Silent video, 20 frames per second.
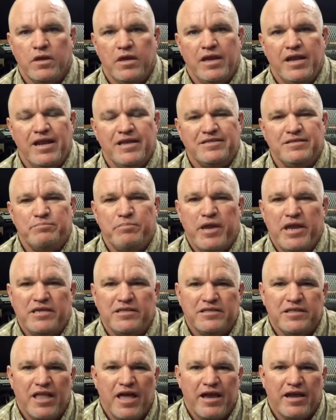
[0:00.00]
It has a
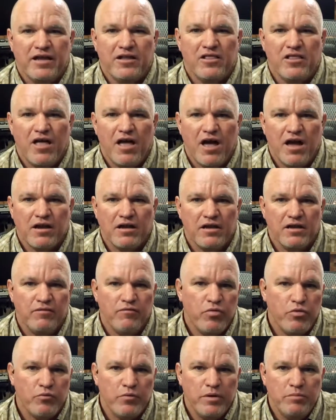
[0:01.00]
baseline clock of
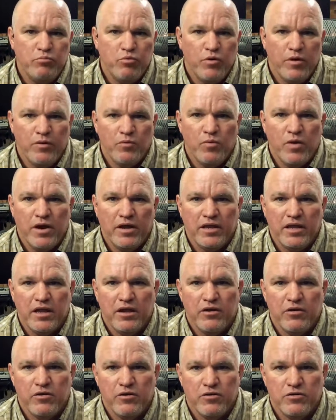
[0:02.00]
3.1
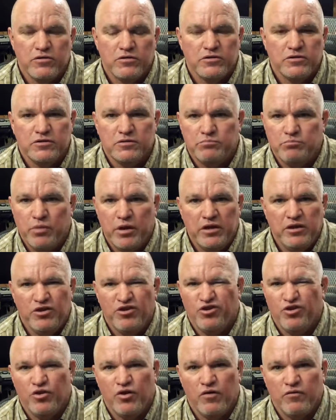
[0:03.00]
gigahertz, but
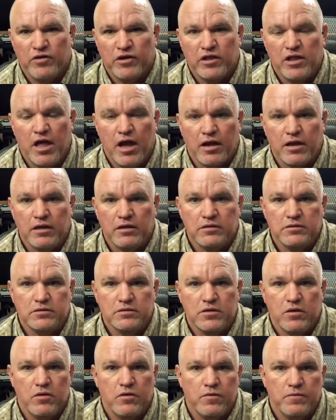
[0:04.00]
you can overclock it,
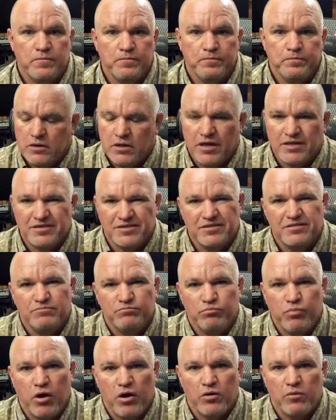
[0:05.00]
so that's
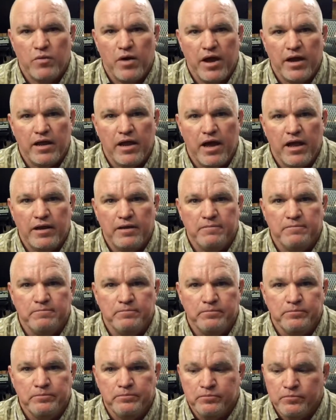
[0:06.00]
part of why I got it.
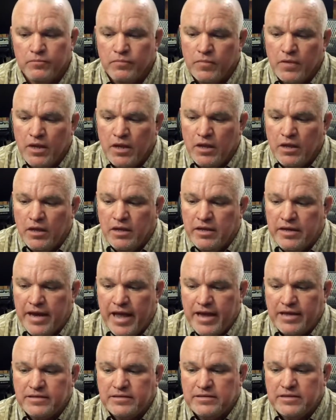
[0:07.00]

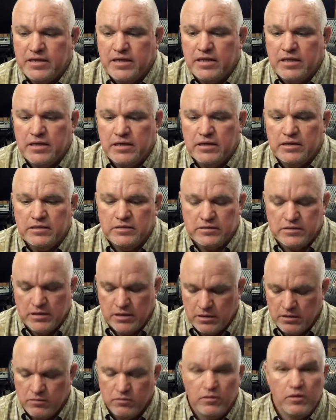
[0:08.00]
Next is,
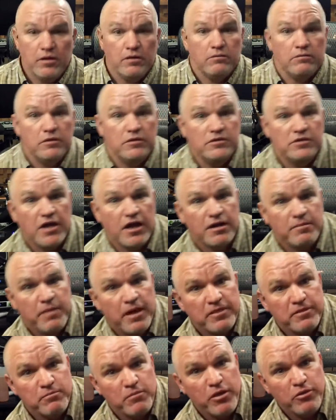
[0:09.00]
well, let's talk
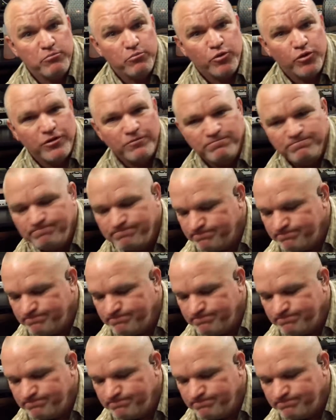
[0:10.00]
about the motherboard.